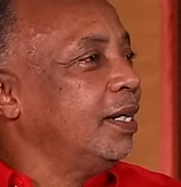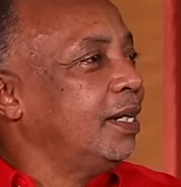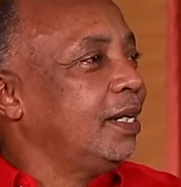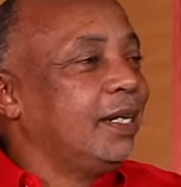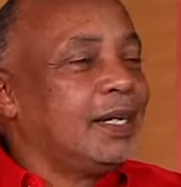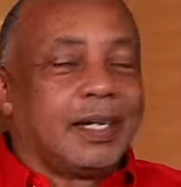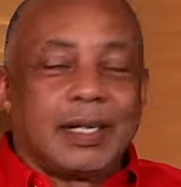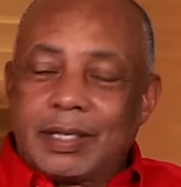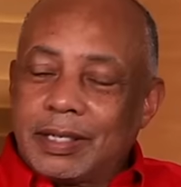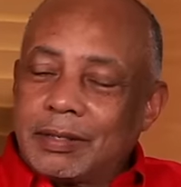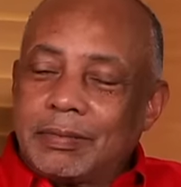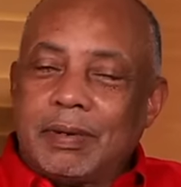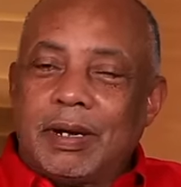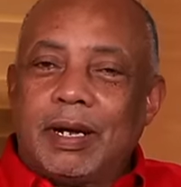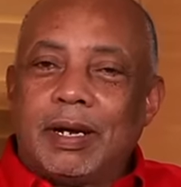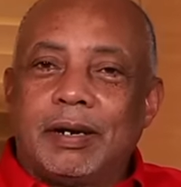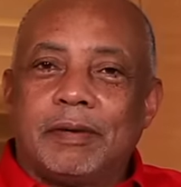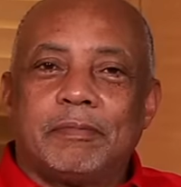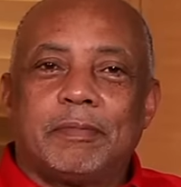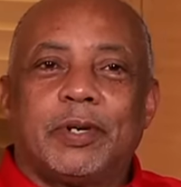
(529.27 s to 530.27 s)
Yes,
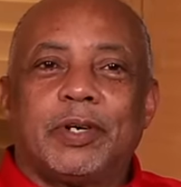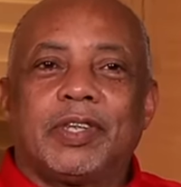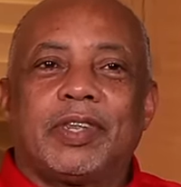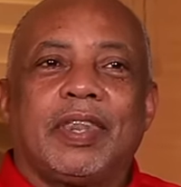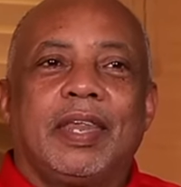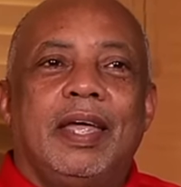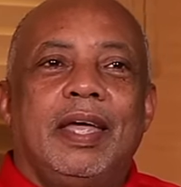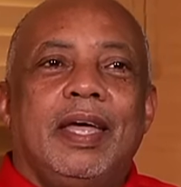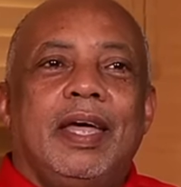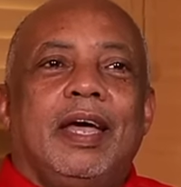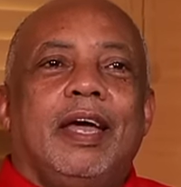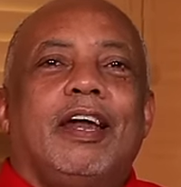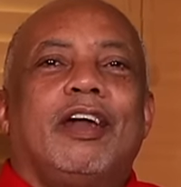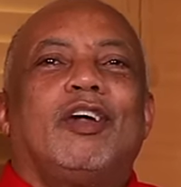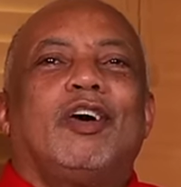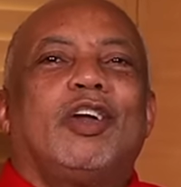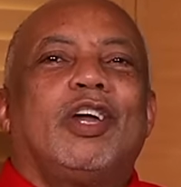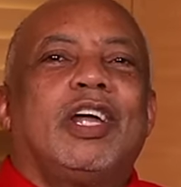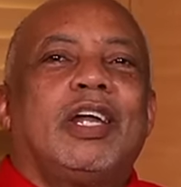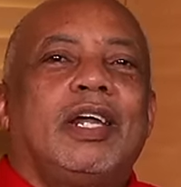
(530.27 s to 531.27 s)
man, but
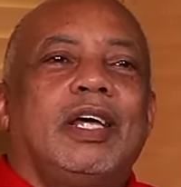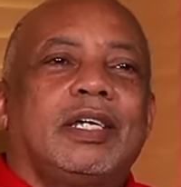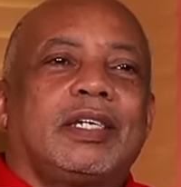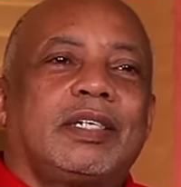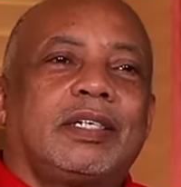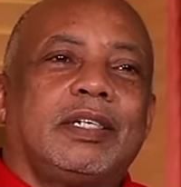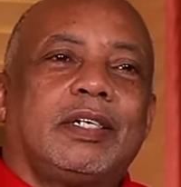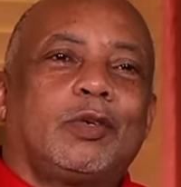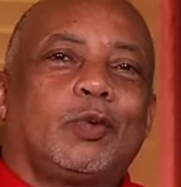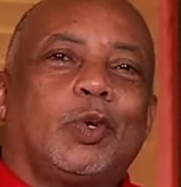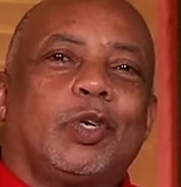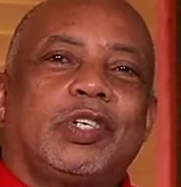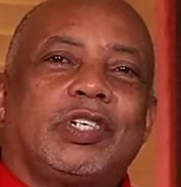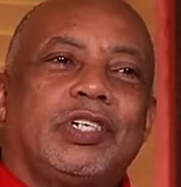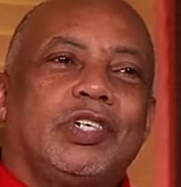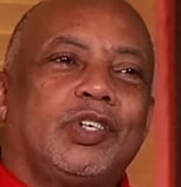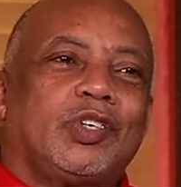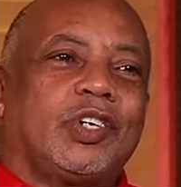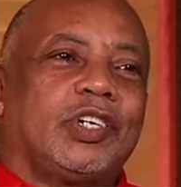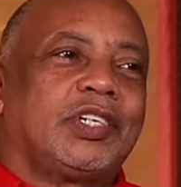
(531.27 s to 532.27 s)
nonetheless, it was
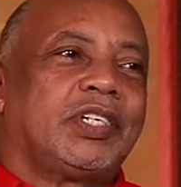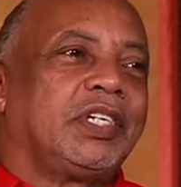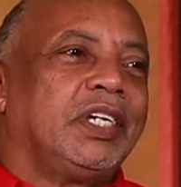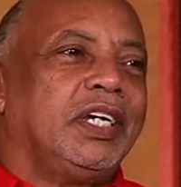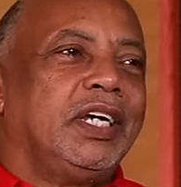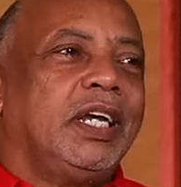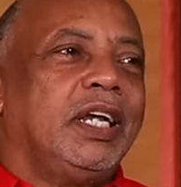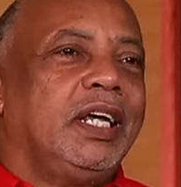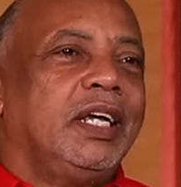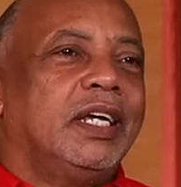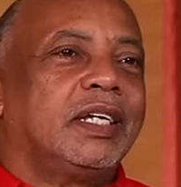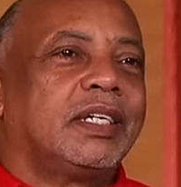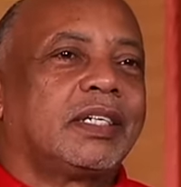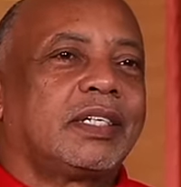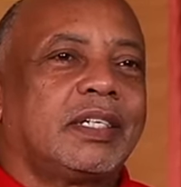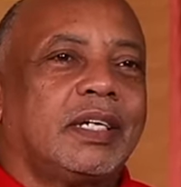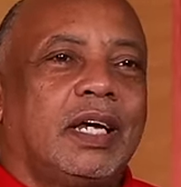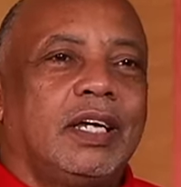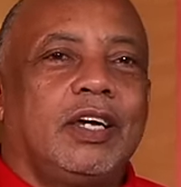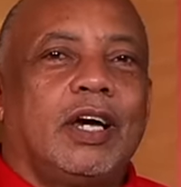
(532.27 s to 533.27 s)
interesting
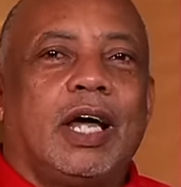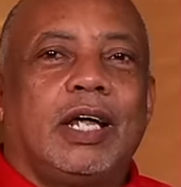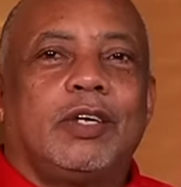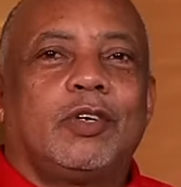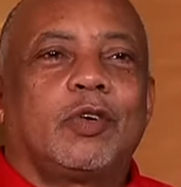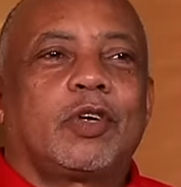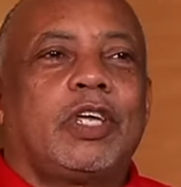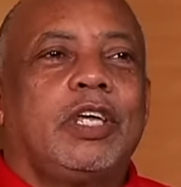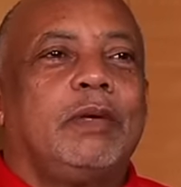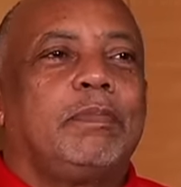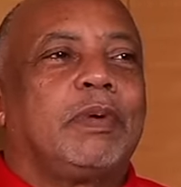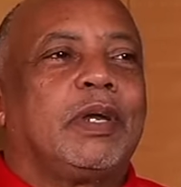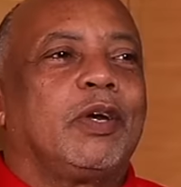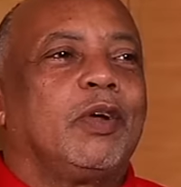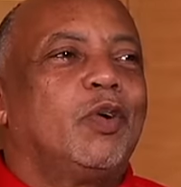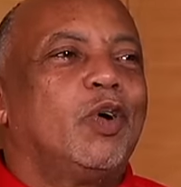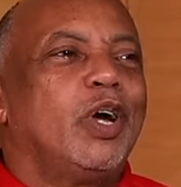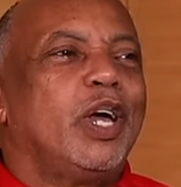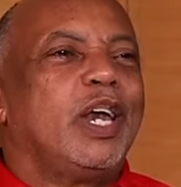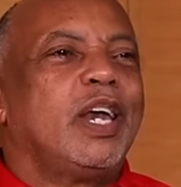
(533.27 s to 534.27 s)
days. You had to keep it
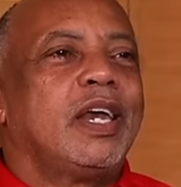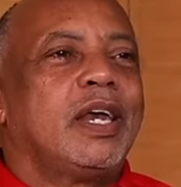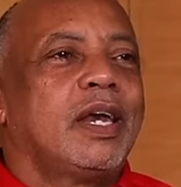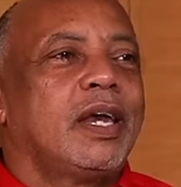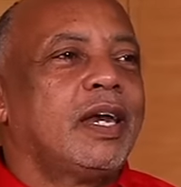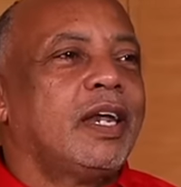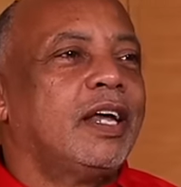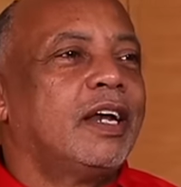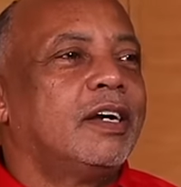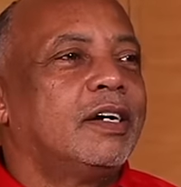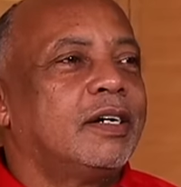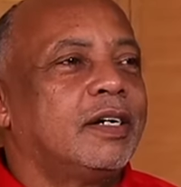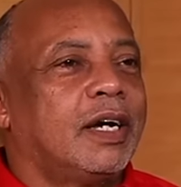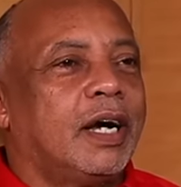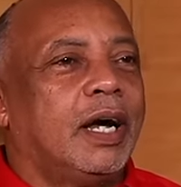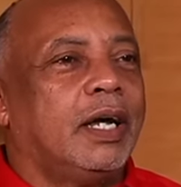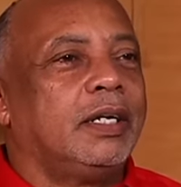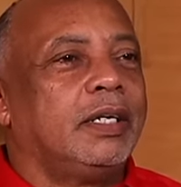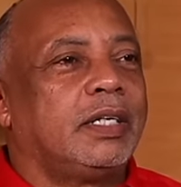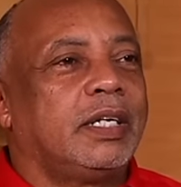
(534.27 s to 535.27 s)
going, you know,
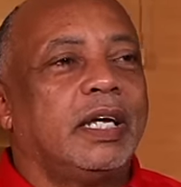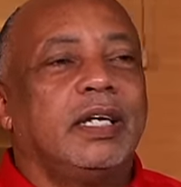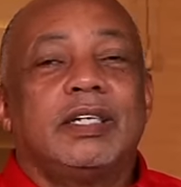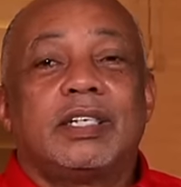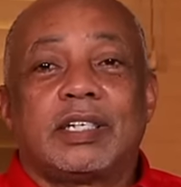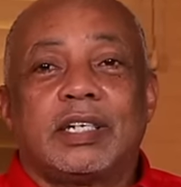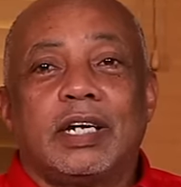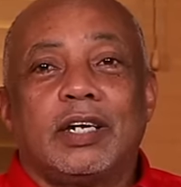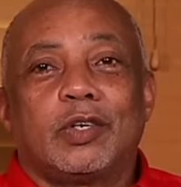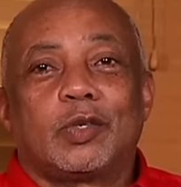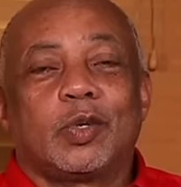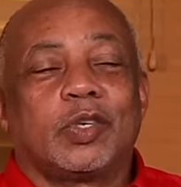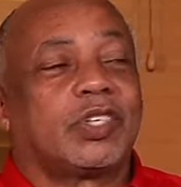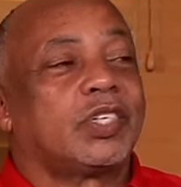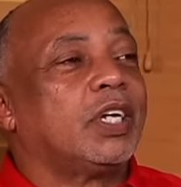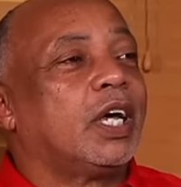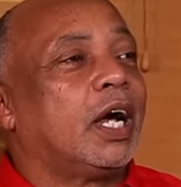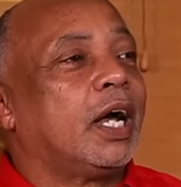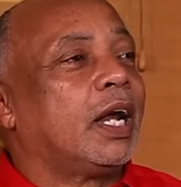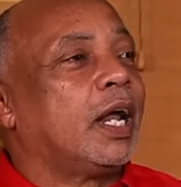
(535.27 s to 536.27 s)
and 10 cent was
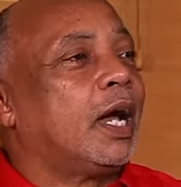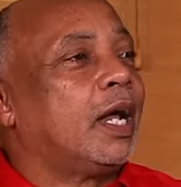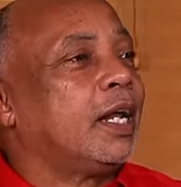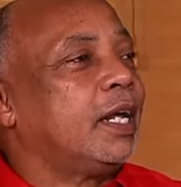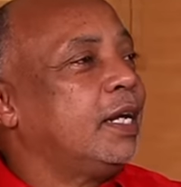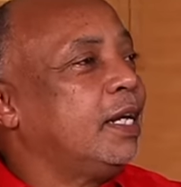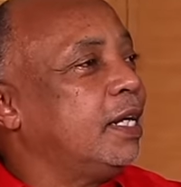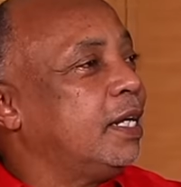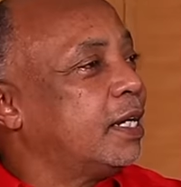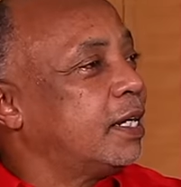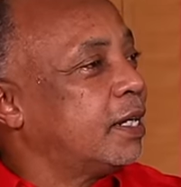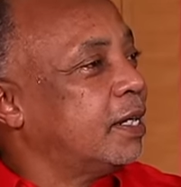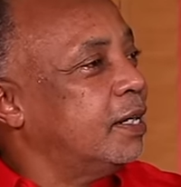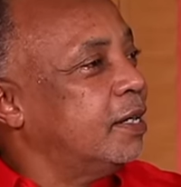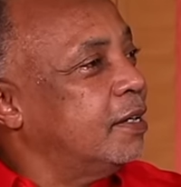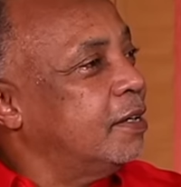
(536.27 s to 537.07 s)
the other day.